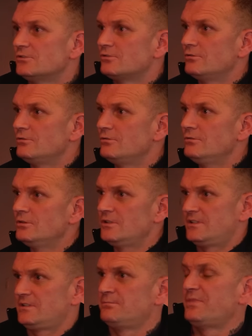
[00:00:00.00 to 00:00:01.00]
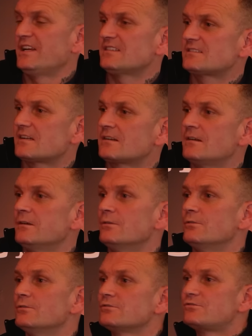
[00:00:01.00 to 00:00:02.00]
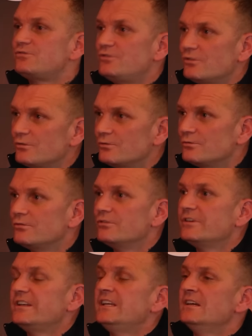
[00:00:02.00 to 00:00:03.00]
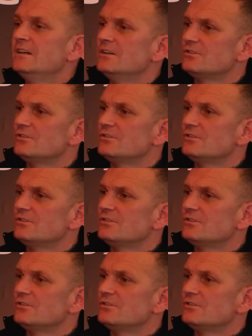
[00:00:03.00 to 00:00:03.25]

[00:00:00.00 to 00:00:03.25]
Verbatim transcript: draw best of clothes, jewellery,